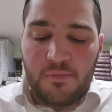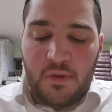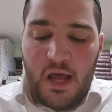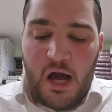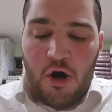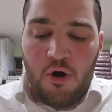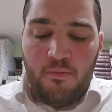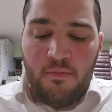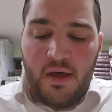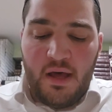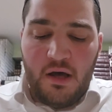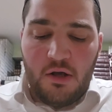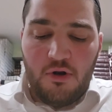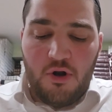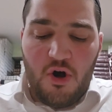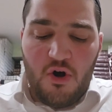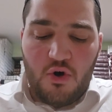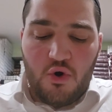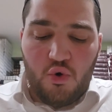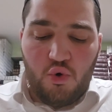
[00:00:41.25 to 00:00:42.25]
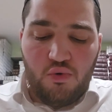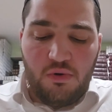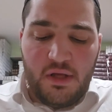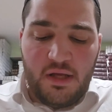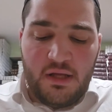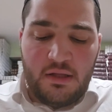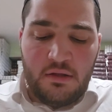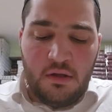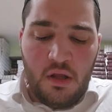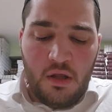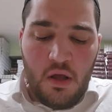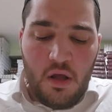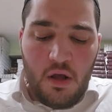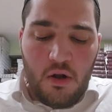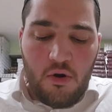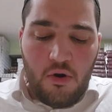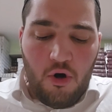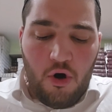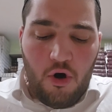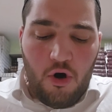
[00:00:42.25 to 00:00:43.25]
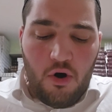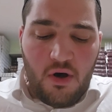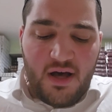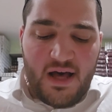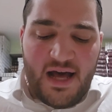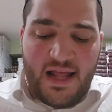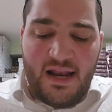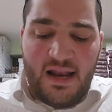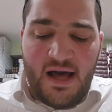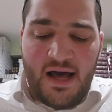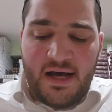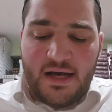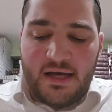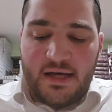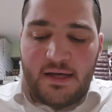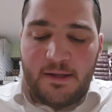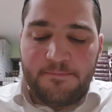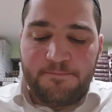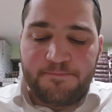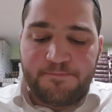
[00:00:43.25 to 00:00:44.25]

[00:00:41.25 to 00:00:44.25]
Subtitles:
Haomer lo chulin, lo ochalach.